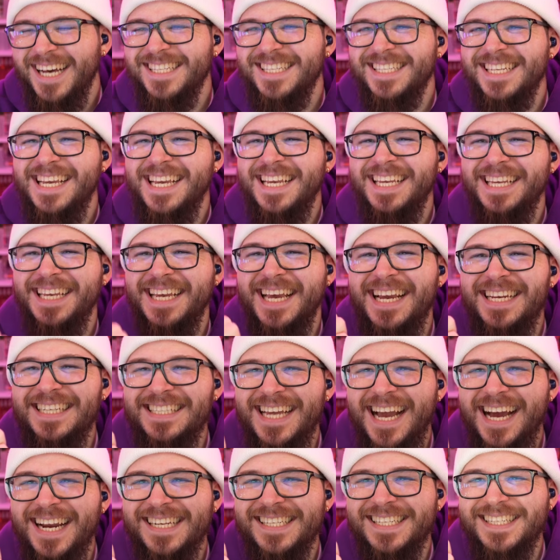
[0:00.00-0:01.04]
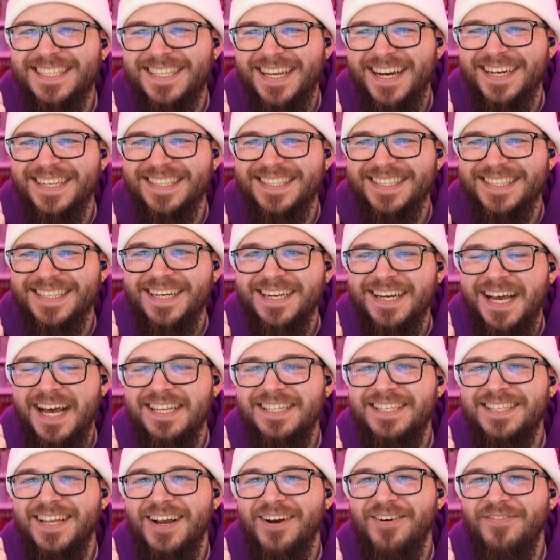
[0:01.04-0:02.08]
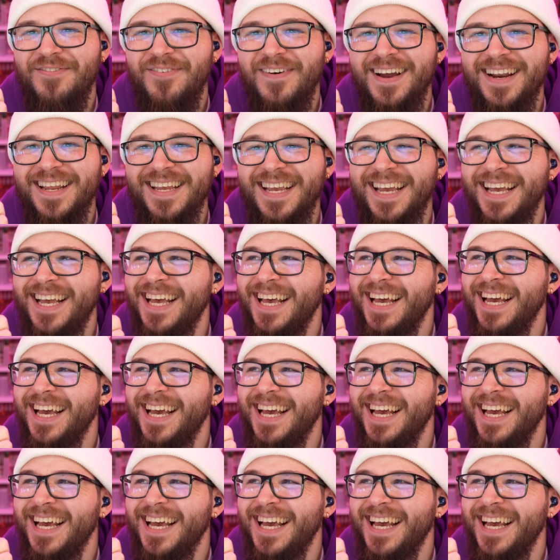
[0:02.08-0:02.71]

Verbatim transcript: He kicked out his son. That's so funny.